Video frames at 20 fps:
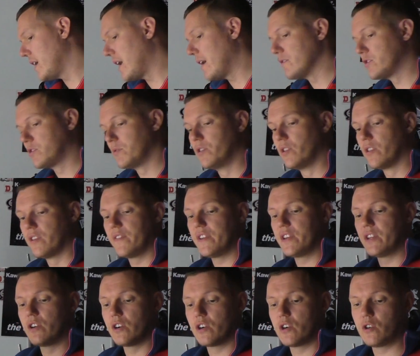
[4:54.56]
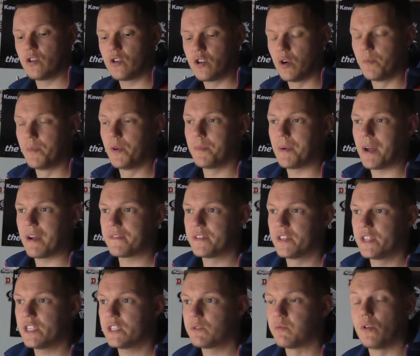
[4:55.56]
I'll do another video coming up
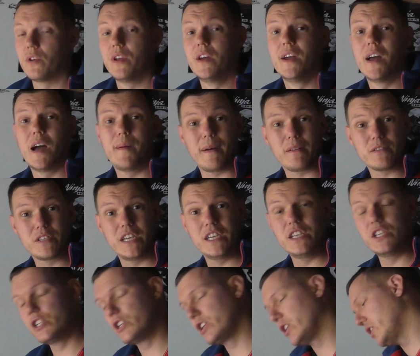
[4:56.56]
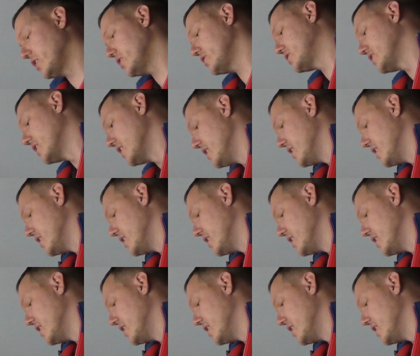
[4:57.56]
after this one about t-shirts,